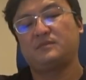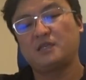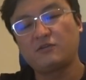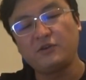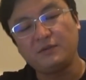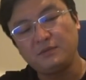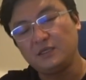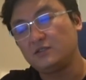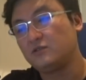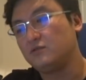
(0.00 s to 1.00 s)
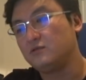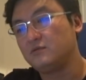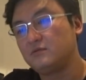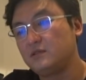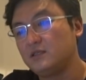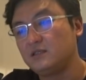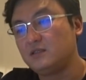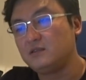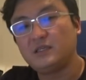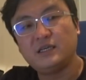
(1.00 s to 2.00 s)
creep into the
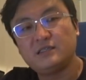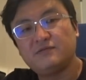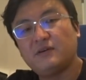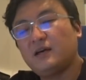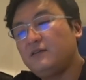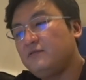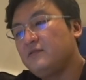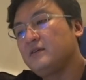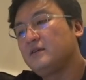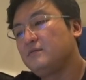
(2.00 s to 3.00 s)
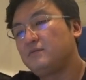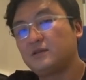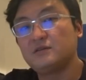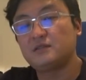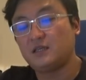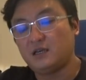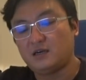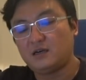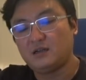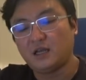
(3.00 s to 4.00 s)
DS5 because they
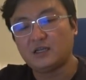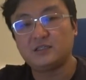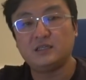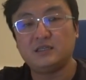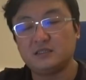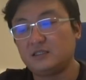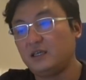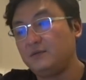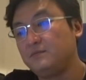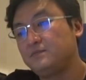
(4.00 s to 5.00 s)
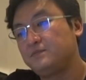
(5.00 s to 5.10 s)
are largely the same